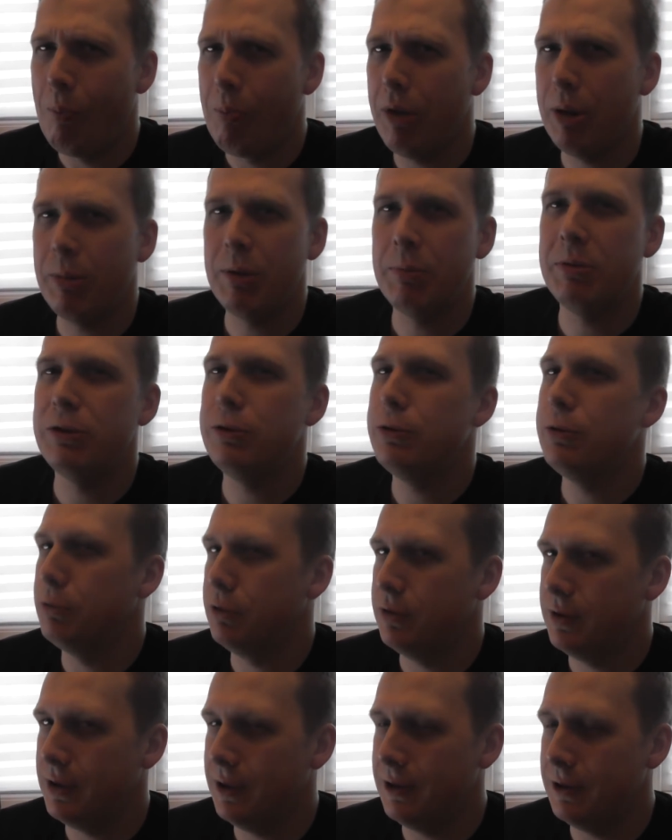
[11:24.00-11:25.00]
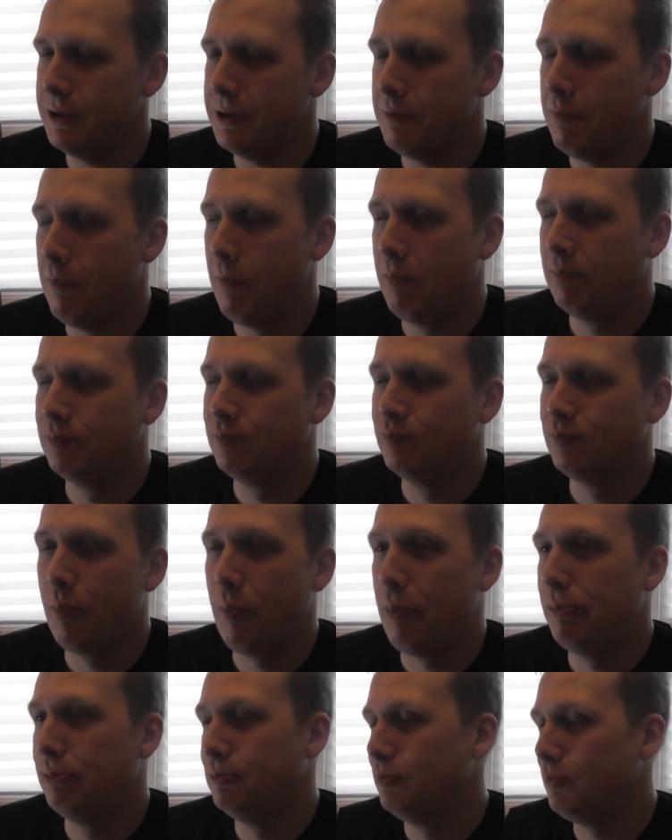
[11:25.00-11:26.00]
Maybe a bit too much gelatin.
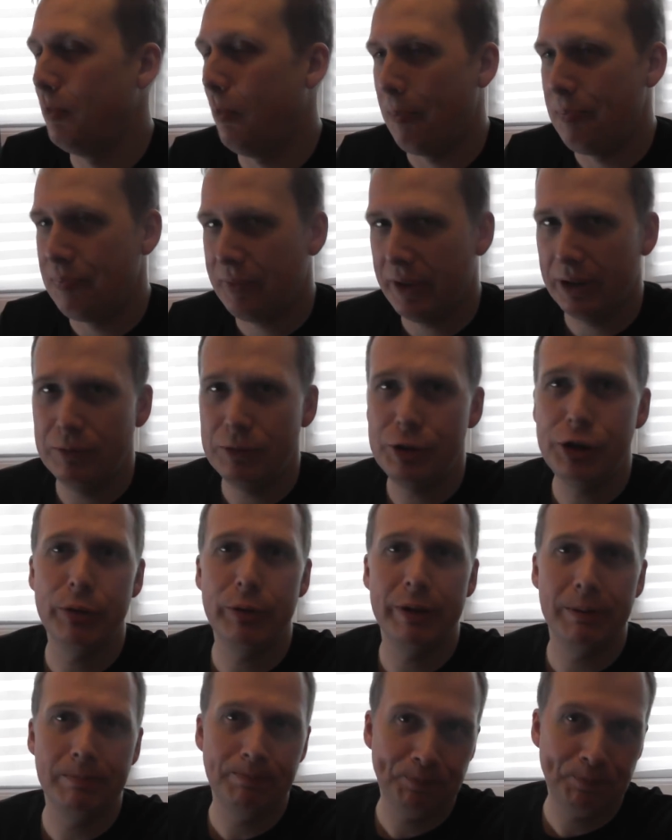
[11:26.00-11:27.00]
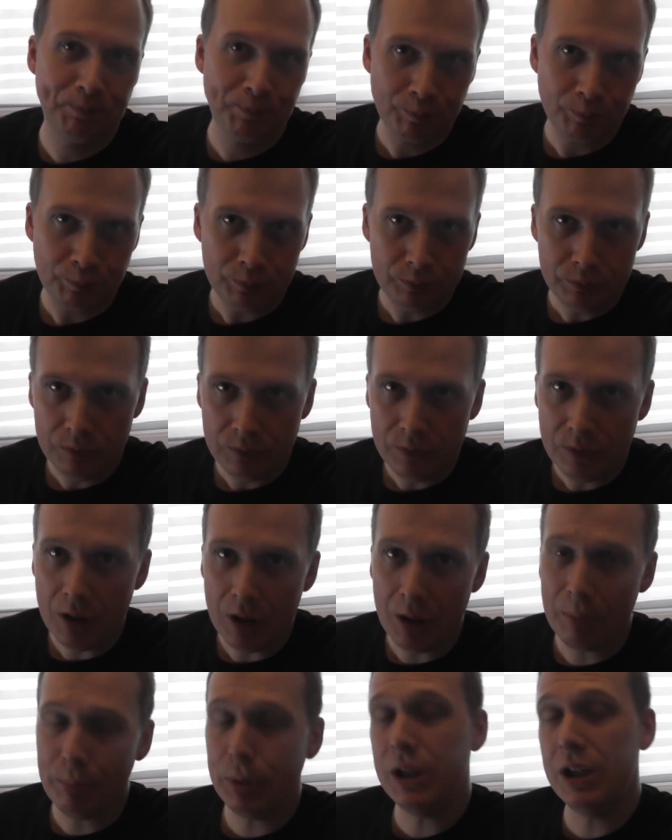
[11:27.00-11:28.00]
Chewy.
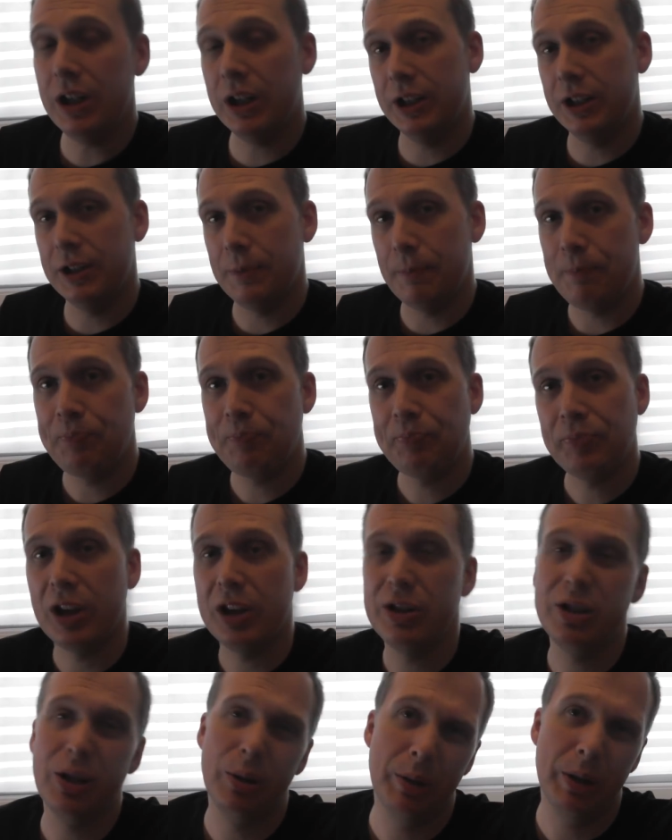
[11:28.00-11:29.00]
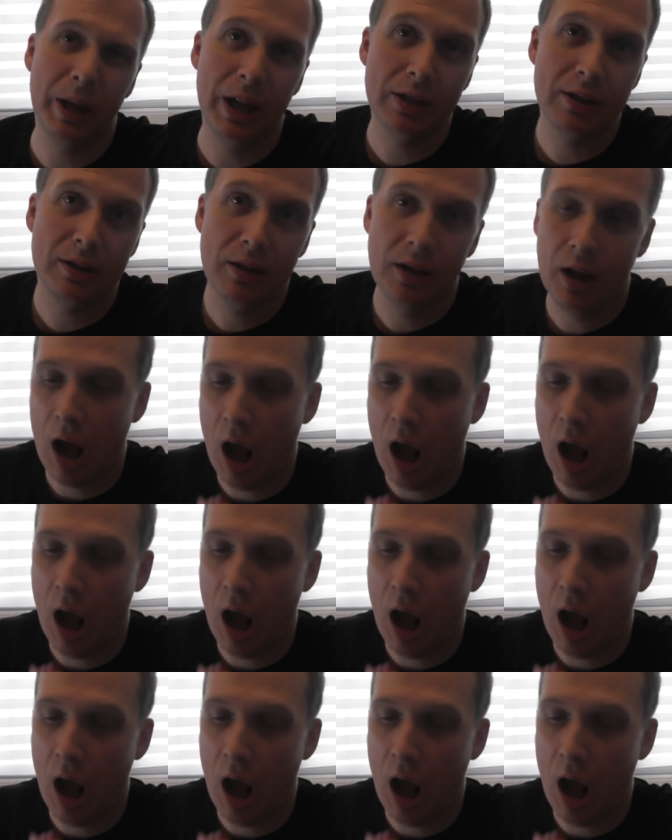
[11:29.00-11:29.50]
But nice. So who cares?